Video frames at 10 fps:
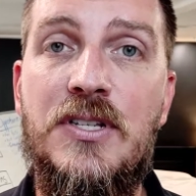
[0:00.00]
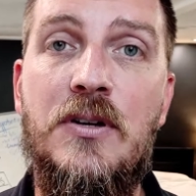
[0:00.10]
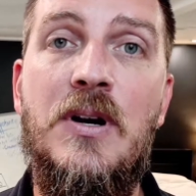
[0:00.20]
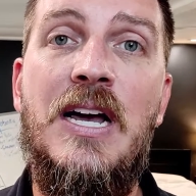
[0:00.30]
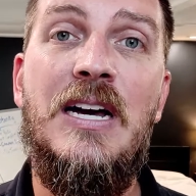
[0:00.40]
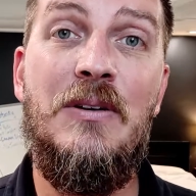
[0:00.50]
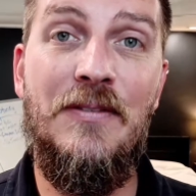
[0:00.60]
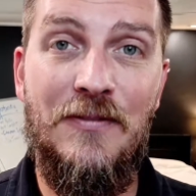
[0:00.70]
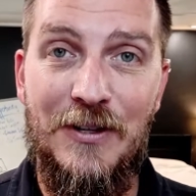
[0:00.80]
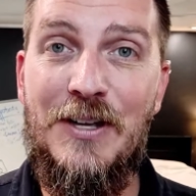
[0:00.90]
So we
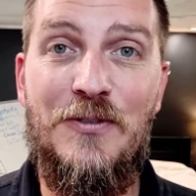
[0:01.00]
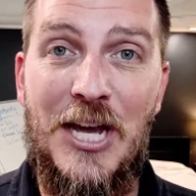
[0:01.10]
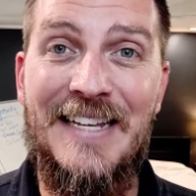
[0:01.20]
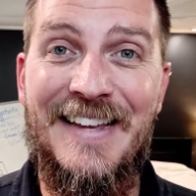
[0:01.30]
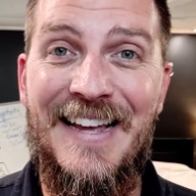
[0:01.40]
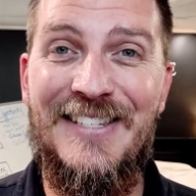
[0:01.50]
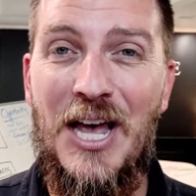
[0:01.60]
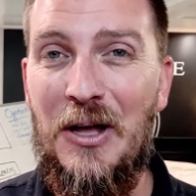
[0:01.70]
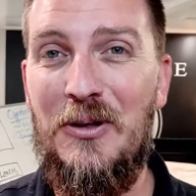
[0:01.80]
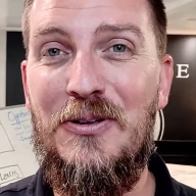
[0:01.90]
have, if you guys can't
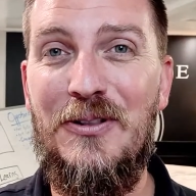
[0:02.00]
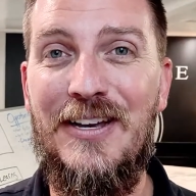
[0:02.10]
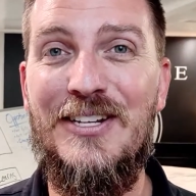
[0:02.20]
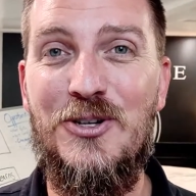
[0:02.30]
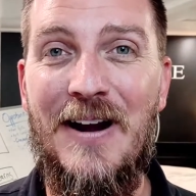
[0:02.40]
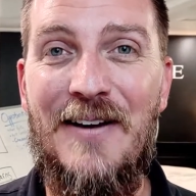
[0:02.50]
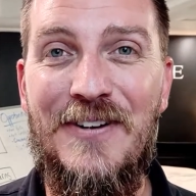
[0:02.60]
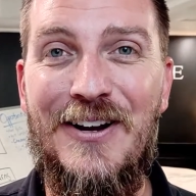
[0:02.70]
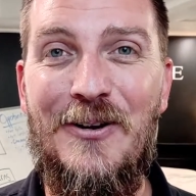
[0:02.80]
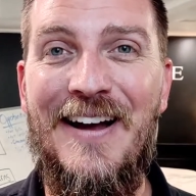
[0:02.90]
tell, you look at
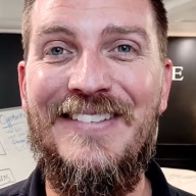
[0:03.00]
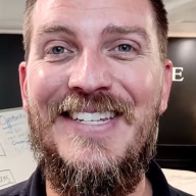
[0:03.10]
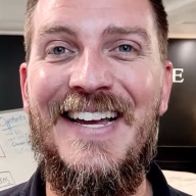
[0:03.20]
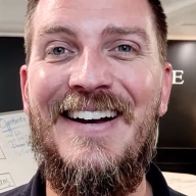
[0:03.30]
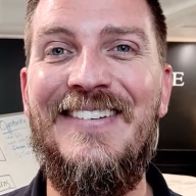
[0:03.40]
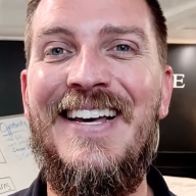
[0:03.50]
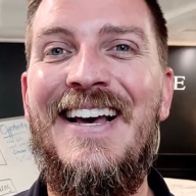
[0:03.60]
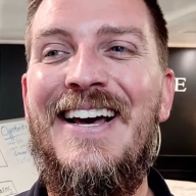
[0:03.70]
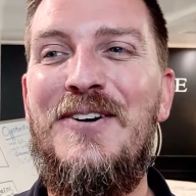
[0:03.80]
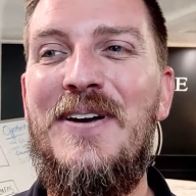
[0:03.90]
traffic around town,
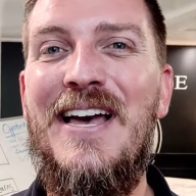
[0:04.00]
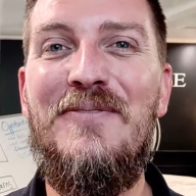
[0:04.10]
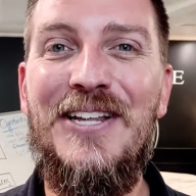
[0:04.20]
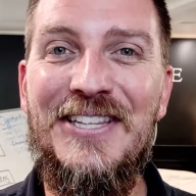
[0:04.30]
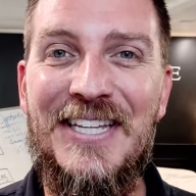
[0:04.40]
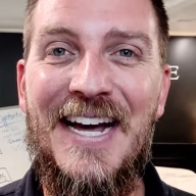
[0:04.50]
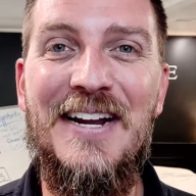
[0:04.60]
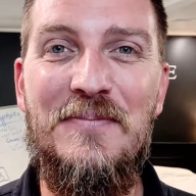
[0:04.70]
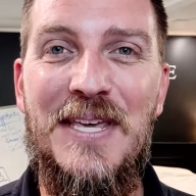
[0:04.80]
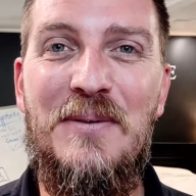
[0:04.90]
we have a
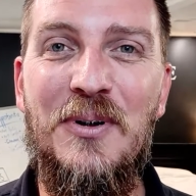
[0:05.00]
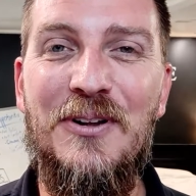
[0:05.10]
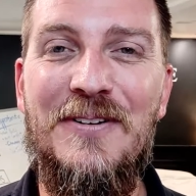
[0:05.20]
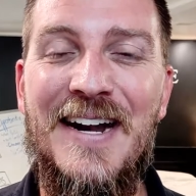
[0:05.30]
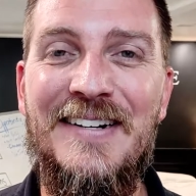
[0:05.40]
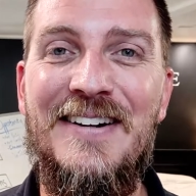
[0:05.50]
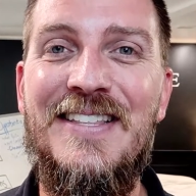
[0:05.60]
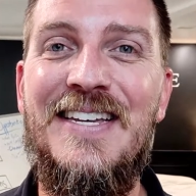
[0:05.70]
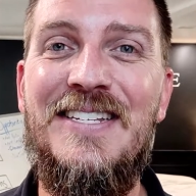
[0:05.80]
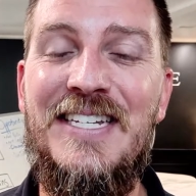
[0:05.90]
lot of people around here
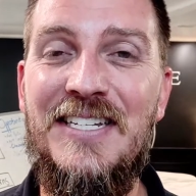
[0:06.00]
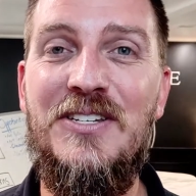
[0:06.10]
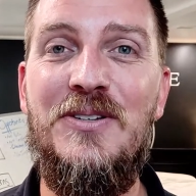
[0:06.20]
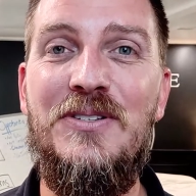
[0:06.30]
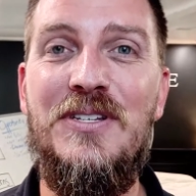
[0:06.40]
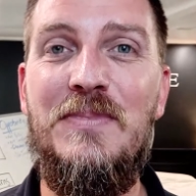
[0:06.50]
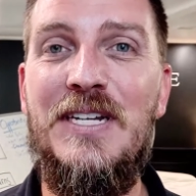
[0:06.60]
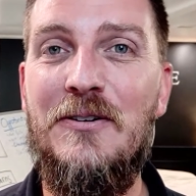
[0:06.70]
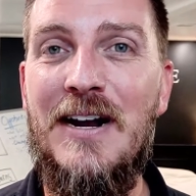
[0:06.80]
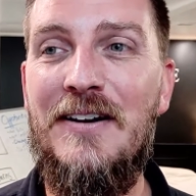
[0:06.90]
that didn't used to
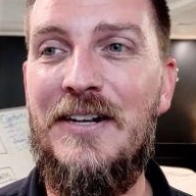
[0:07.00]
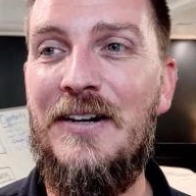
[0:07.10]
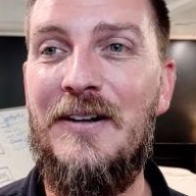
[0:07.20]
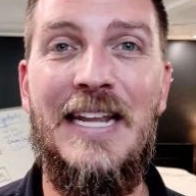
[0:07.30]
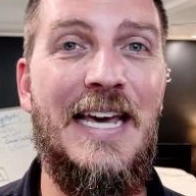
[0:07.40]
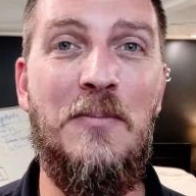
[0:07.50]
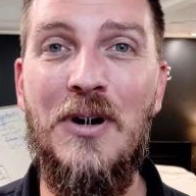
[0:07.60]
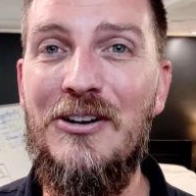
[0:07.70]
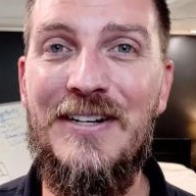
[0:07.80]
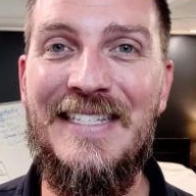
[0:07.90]
be around here. Lake
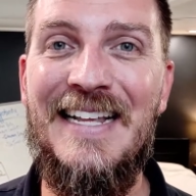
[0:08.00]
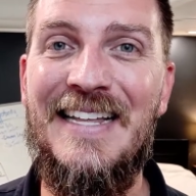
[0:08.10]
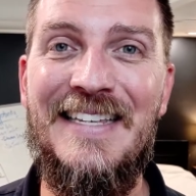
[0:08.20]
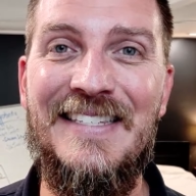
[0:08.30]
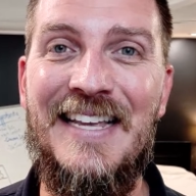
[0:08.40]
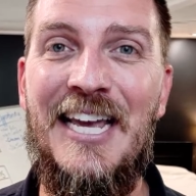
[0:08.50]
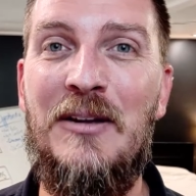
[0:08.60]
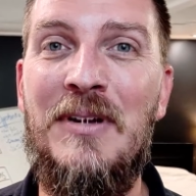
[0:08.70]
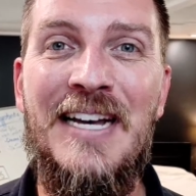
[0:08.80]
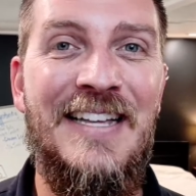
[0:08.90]
Murray's not the
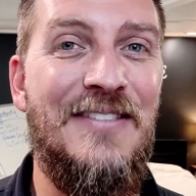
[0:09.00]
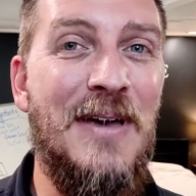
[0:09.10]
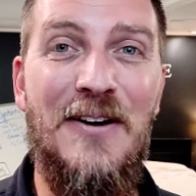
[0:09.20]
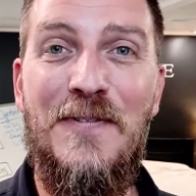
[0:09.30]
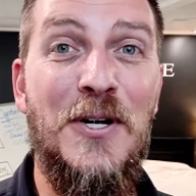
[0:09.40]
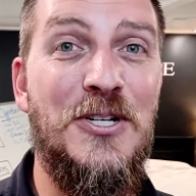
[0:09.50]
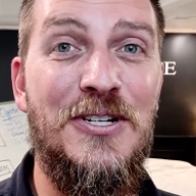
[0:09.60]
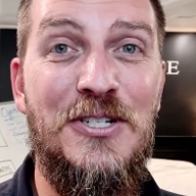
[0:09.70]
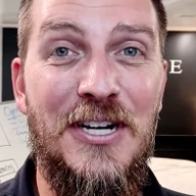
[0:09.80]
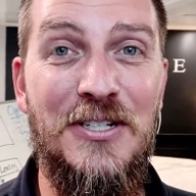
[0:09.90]
same.
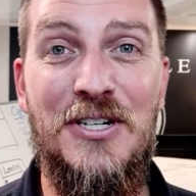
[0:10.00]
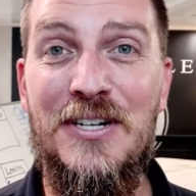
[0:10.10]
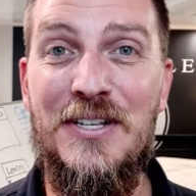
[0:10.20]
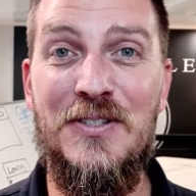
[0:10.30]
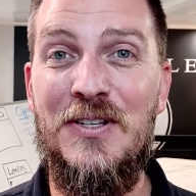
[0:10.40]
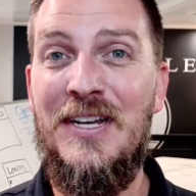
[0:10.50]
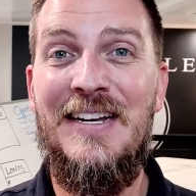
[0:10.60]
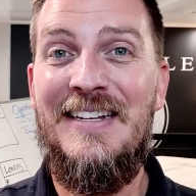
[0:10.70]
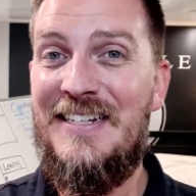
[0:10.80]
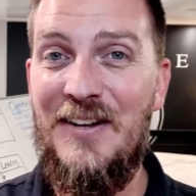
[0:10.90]
Malfunction Junction is
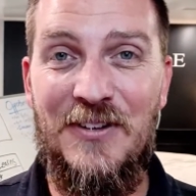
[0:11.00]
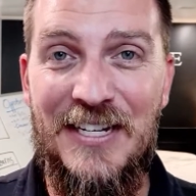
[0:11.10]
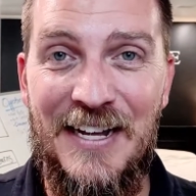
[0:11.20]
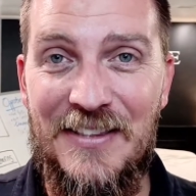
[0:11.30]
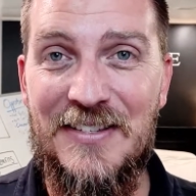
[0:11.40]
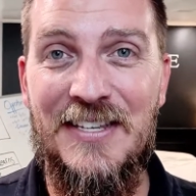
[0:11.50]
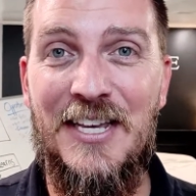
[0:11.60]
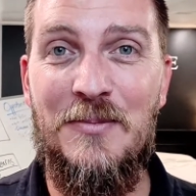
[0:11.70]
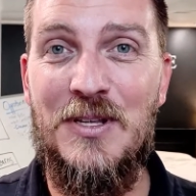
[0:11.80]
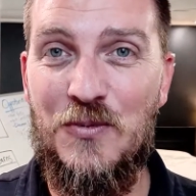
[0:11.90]
definitely not the
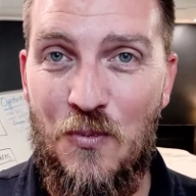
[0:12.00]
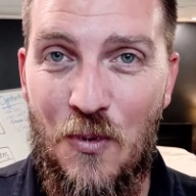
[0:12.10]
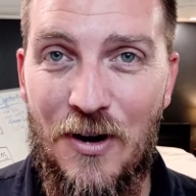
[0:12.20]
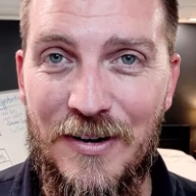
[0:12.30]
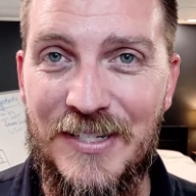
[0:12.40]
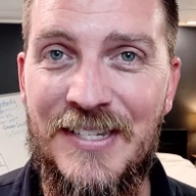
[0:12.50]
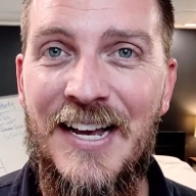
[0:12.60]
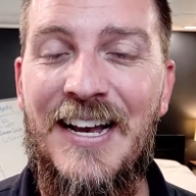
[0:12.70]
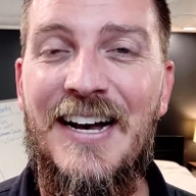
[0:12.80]
same. It's worse.